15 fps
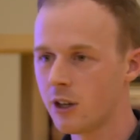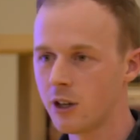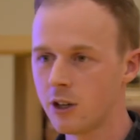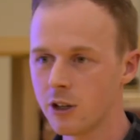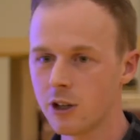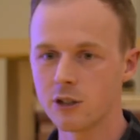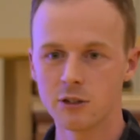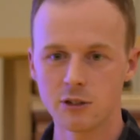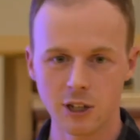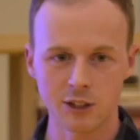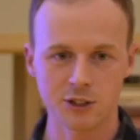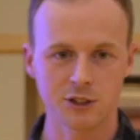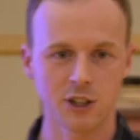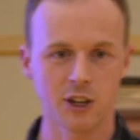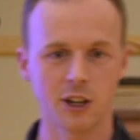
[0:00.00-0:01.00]
Good.
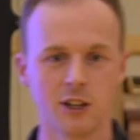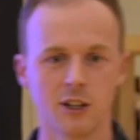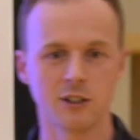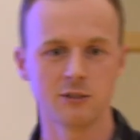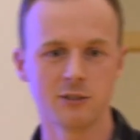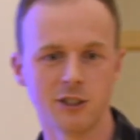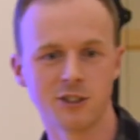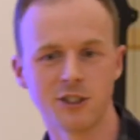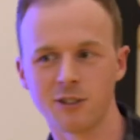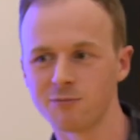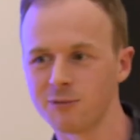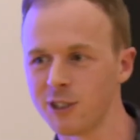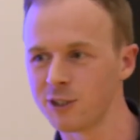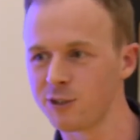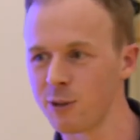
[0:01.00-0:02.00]
That's it.
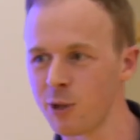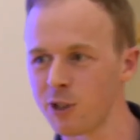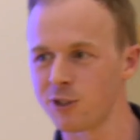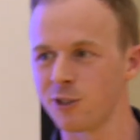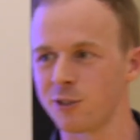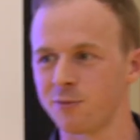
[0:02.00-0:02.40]
Thanks very much.